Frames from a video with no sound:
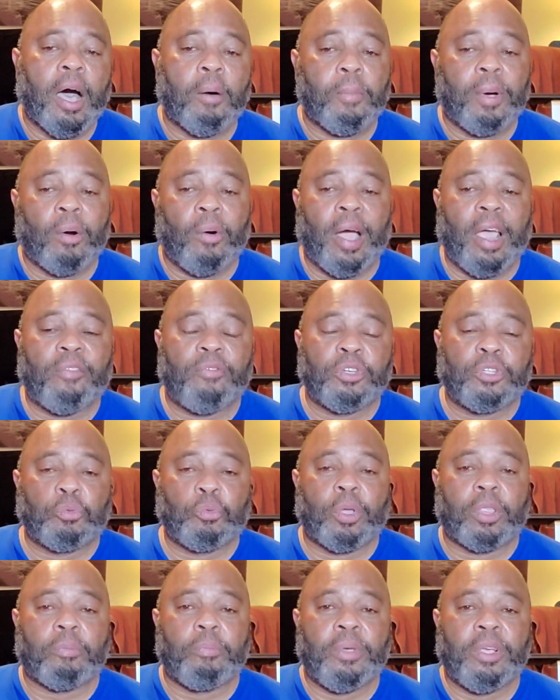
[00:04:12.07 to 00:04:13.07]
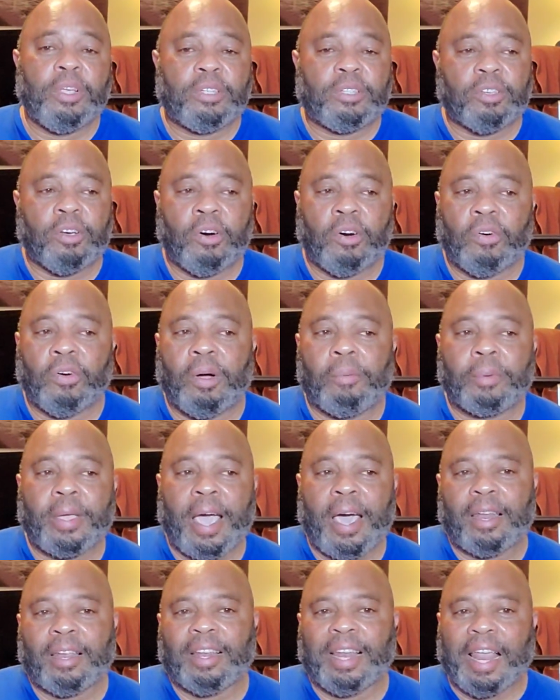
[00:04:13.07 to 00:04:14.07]
My wife was with me, so I'm
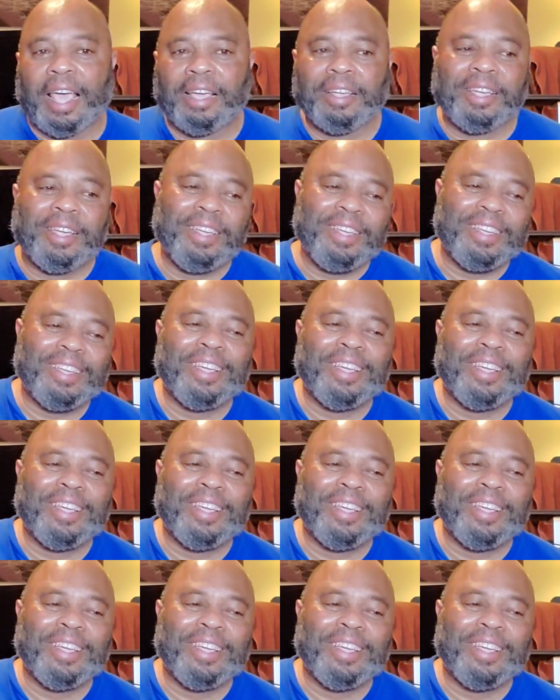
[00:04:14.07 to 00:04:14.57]
kind of like,